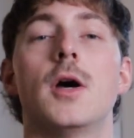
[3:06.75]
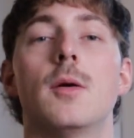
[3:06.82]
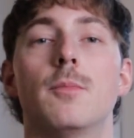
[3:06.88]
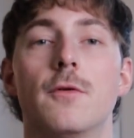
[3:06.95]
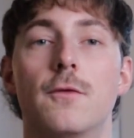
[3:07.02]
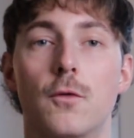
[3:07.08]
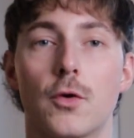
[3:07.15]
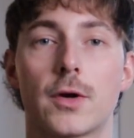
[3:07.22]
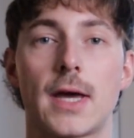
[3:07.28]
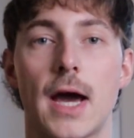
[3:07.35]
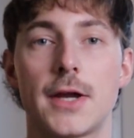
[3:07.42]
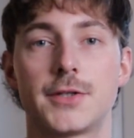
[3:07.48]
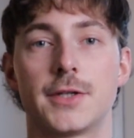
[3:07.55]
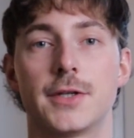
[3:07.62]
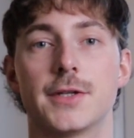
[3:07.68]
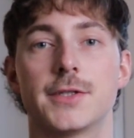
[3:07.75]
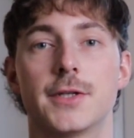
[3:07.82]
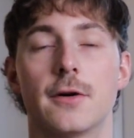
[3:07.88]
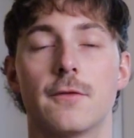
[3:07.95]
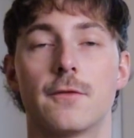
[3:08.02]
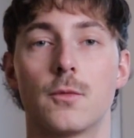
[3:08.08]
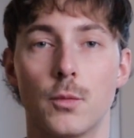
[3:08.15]
before catching
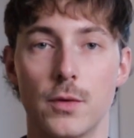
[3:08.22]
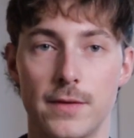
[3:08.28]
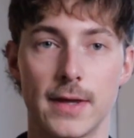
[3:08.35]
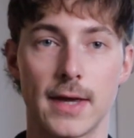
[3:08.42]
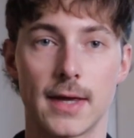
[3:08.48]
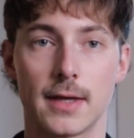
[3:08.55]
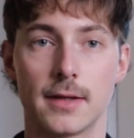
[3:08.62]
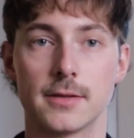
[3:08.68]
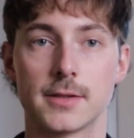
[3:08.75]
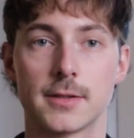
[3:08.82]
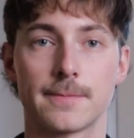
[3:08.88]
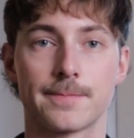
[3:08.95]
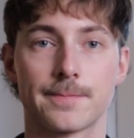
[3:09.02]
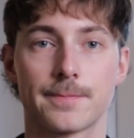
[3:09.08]
yourself with your hands.